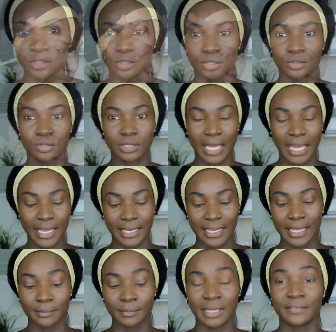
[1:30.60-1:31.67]
So to
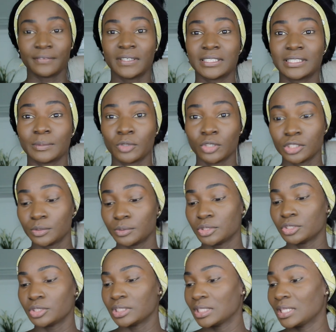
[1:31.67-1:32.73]
highlight my face, I'm going to be
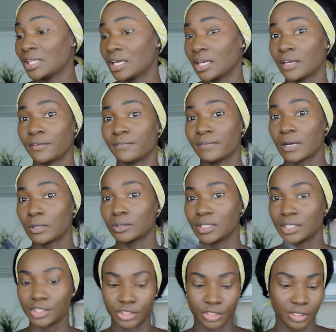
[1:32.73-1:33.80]
using their
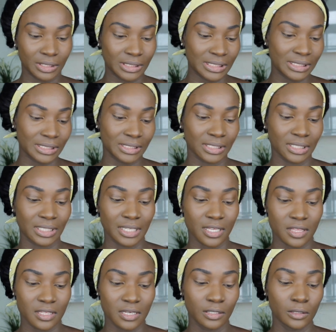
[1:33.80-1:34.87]
foundation. This is a
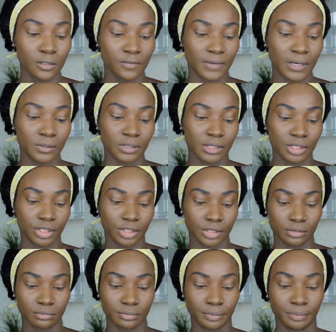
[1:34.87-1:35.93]
Healthy Glow
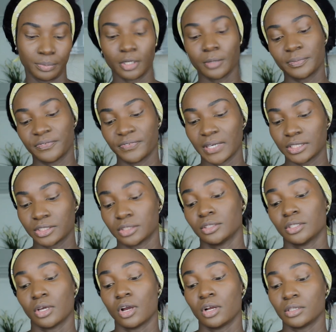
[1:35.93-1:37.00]
Foundation, Pure Perfection
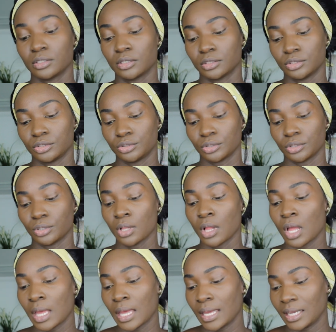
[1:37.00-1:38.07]
Oil Control
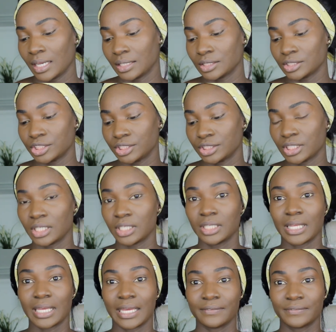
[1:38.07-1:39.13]
in the shade
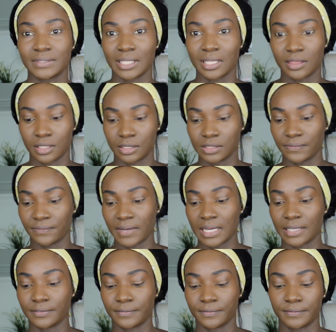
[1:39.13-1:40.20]

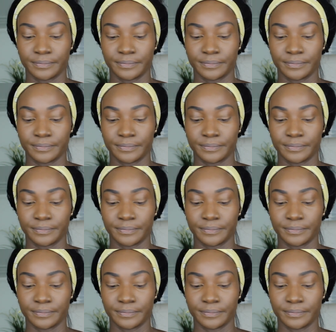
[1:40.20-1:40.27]
FZ35.